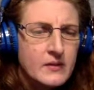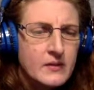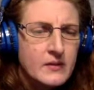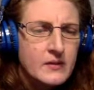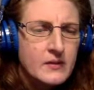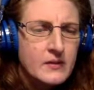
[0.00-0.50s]

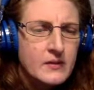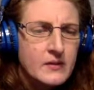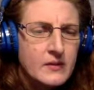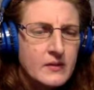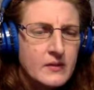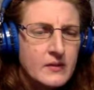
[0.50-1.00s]

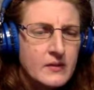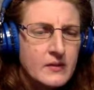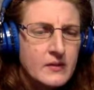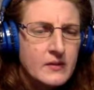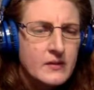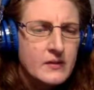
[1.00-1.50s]

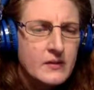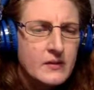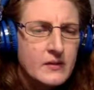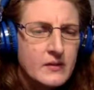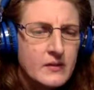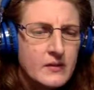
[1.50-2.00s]

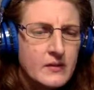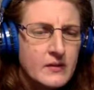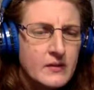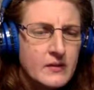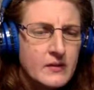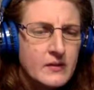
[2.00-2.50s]

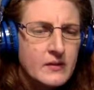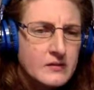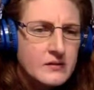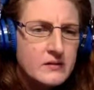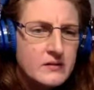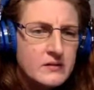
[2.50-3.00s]

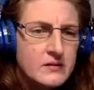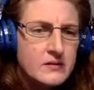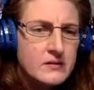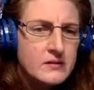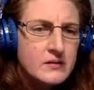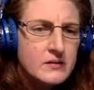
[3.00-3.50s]

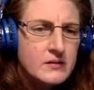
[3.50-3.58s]
This person isn't speaking.